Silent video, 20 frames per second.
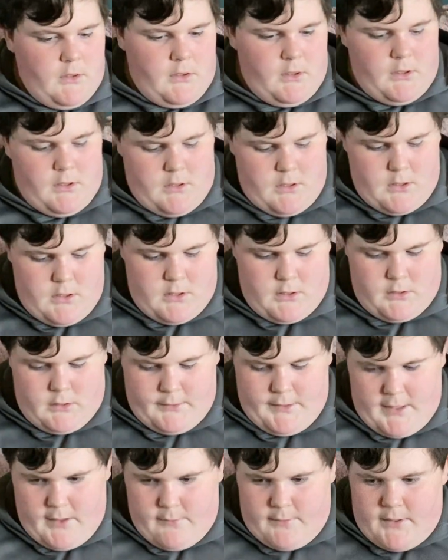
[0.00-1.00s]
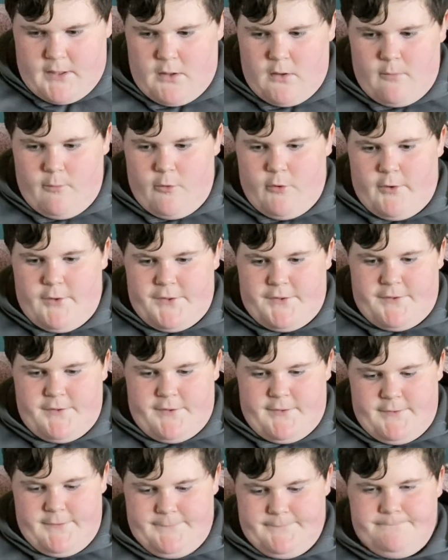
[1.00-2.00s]
oh there we go, boys.
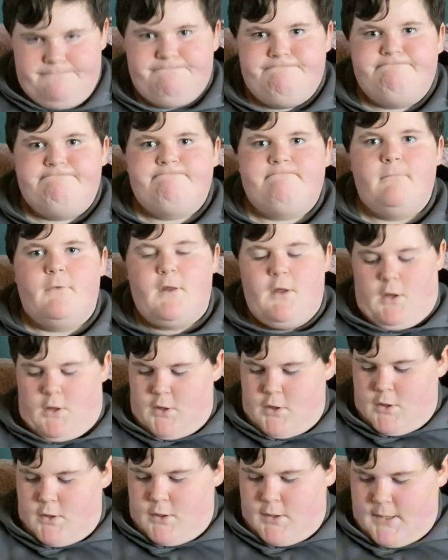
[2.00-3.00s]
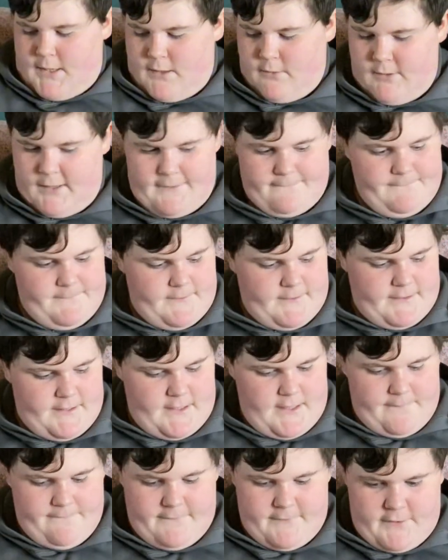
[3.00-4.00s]
I don't have to get
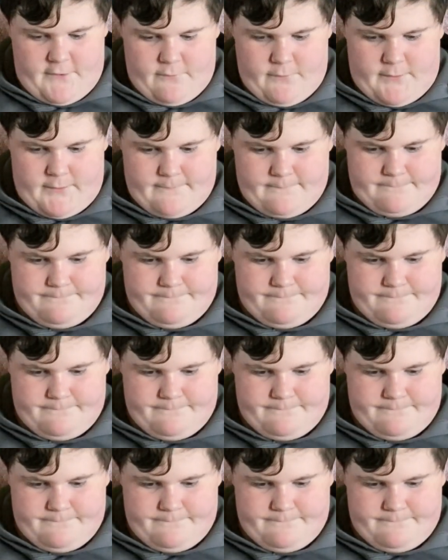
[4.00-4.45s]
up for this one.